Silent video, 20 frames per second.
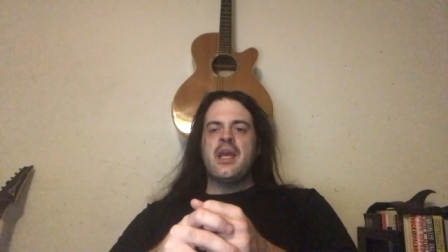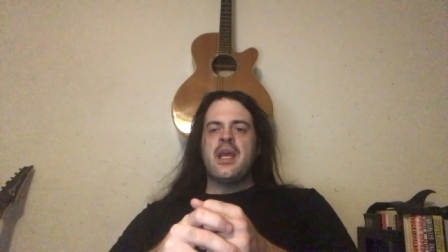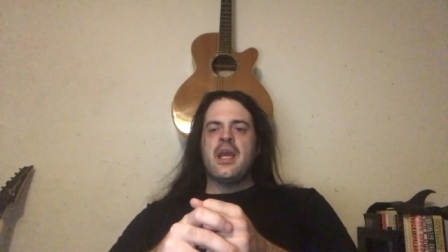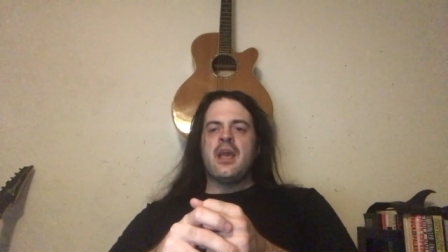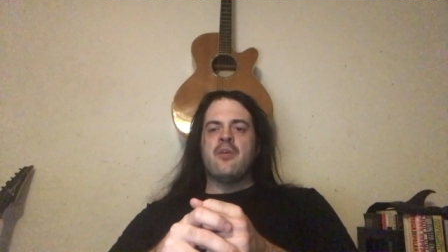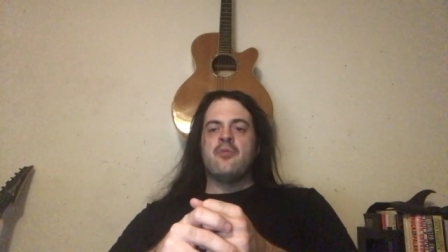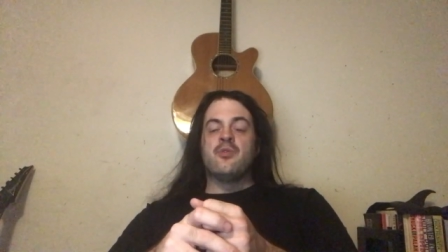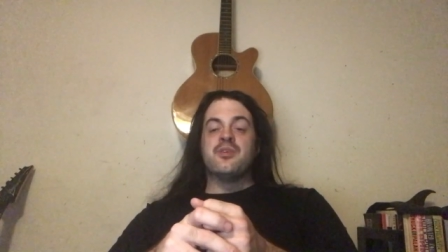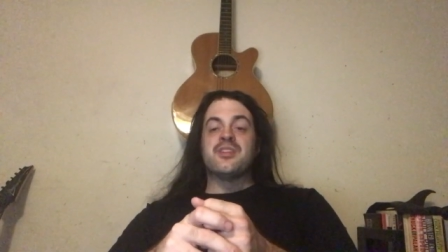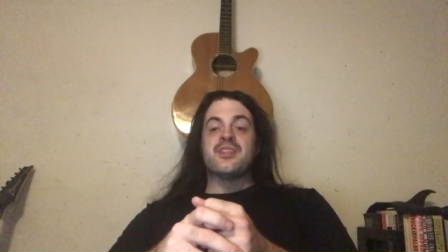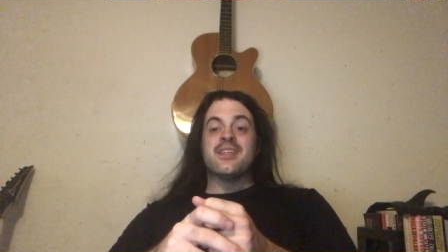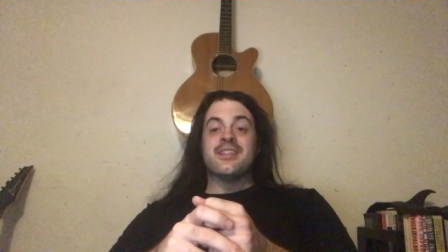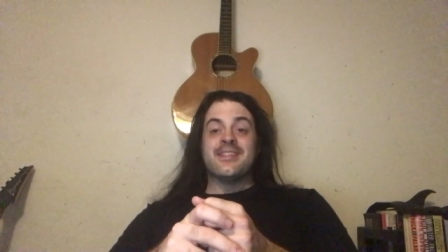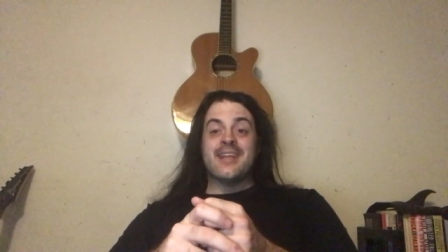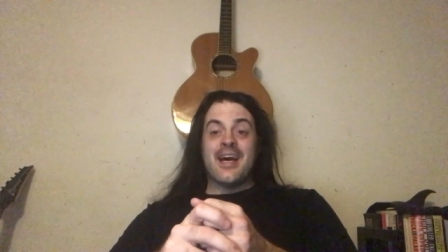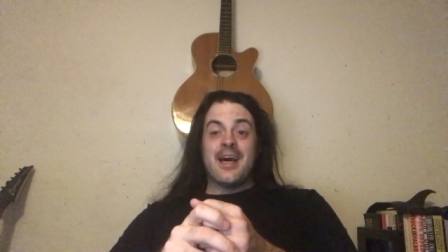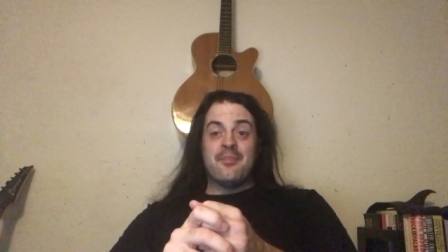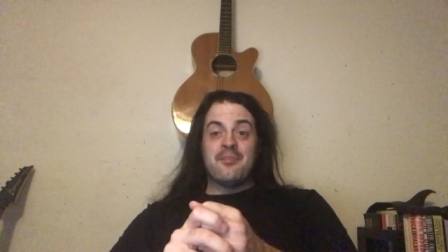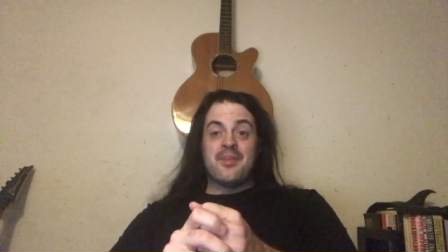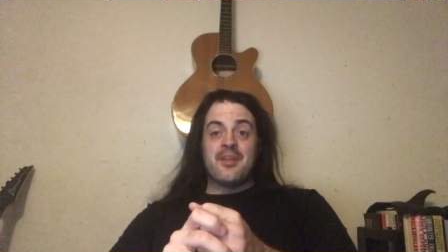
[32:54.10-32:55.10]
and was
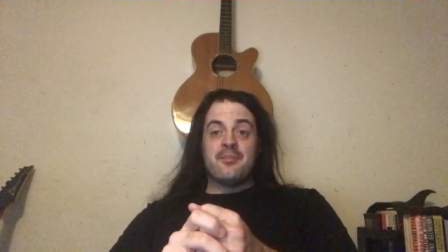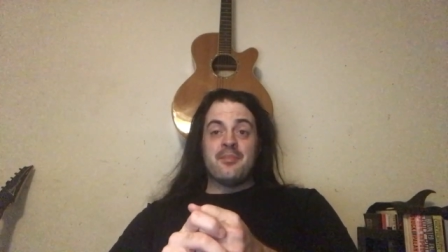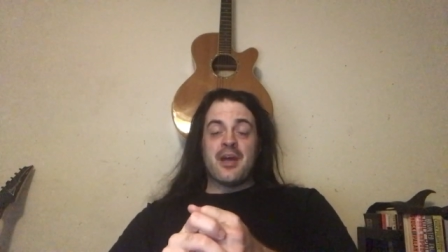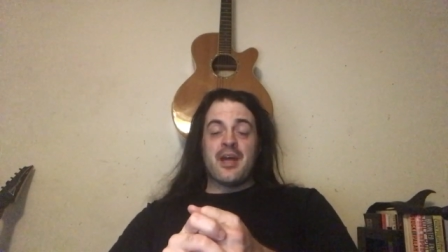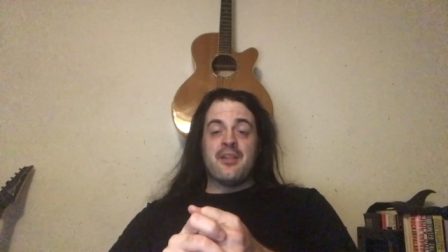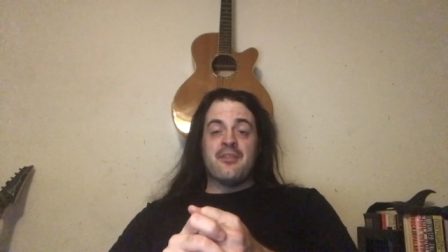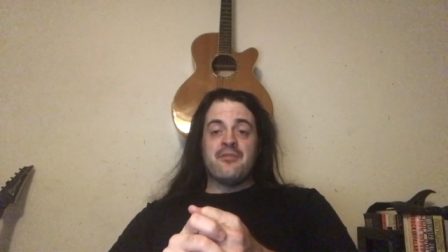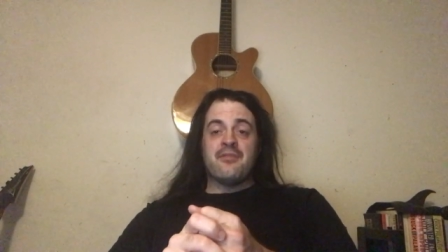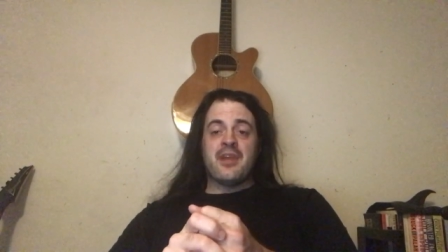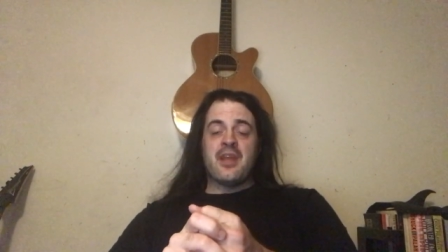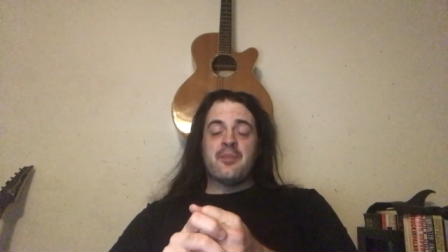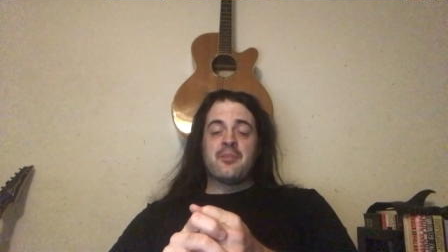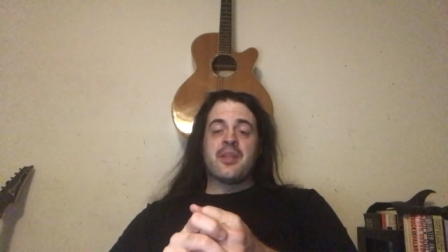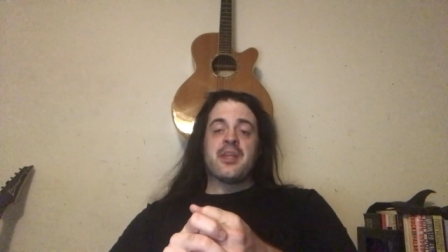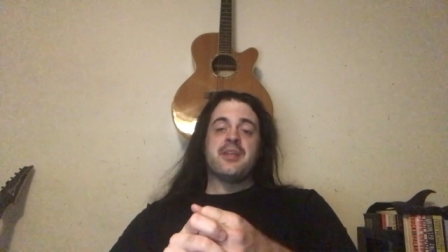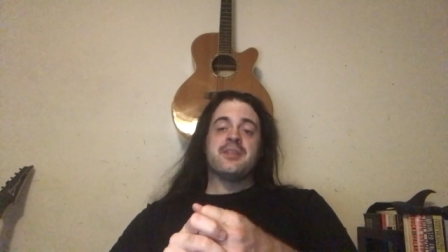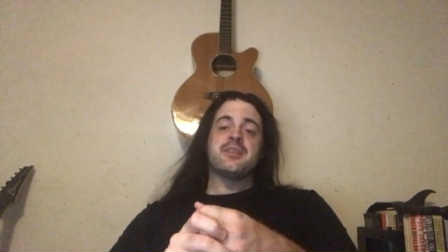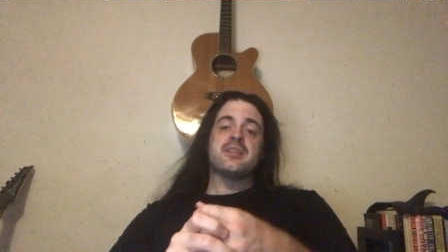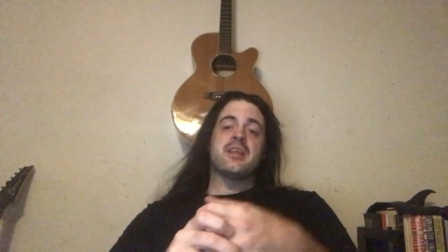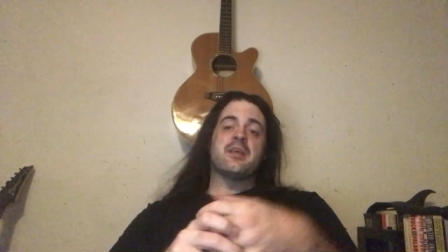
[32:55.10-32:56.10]
adopted by the
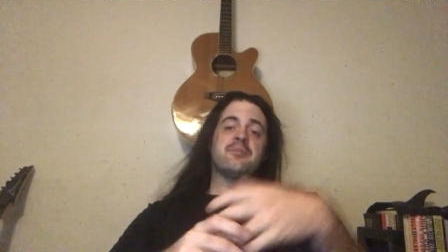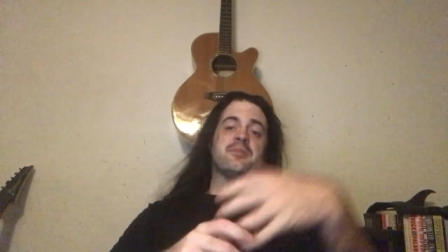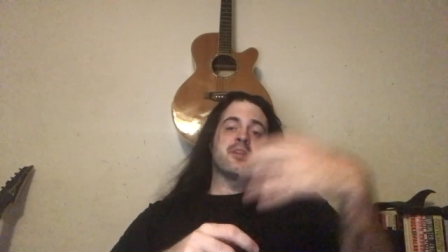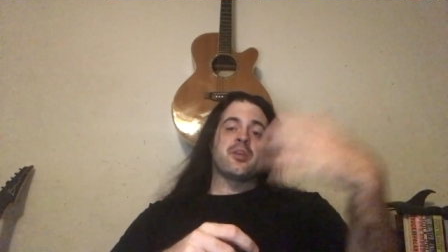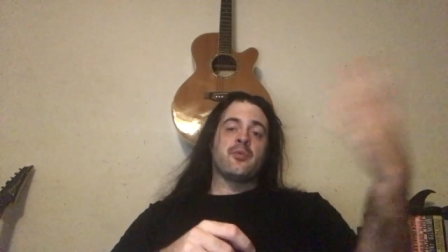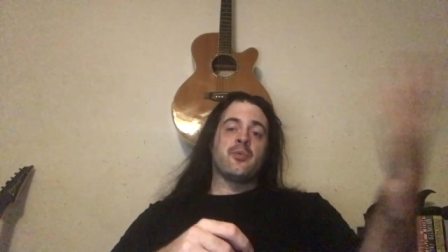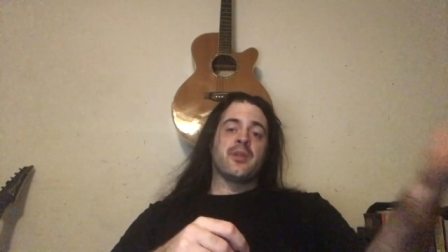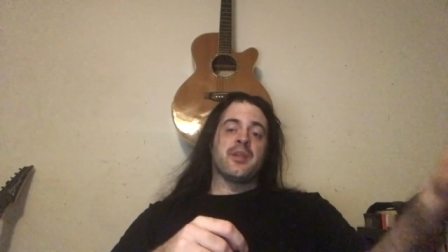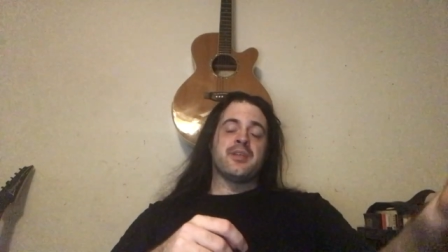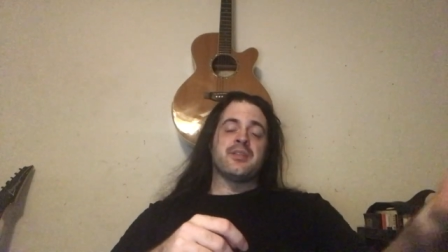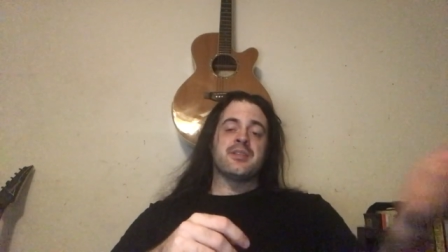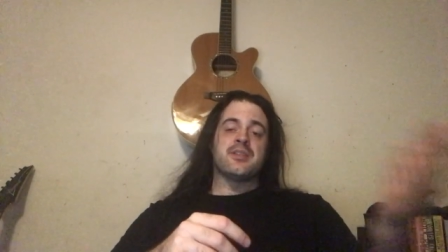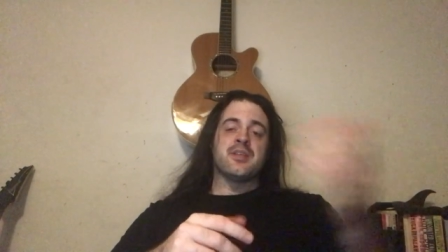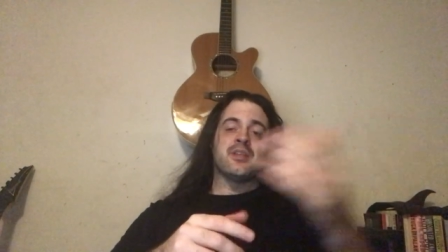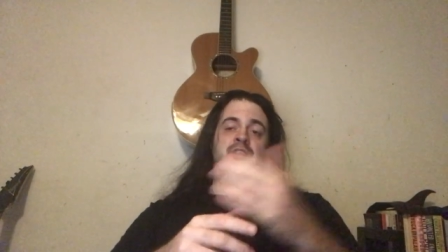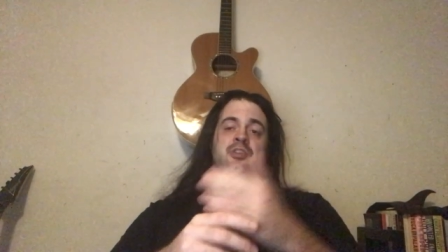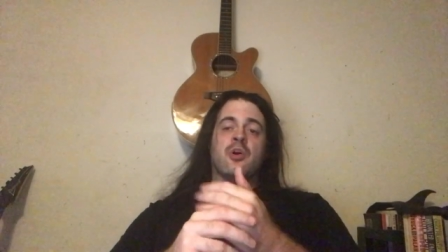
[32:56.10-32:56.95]
family and subsequently sent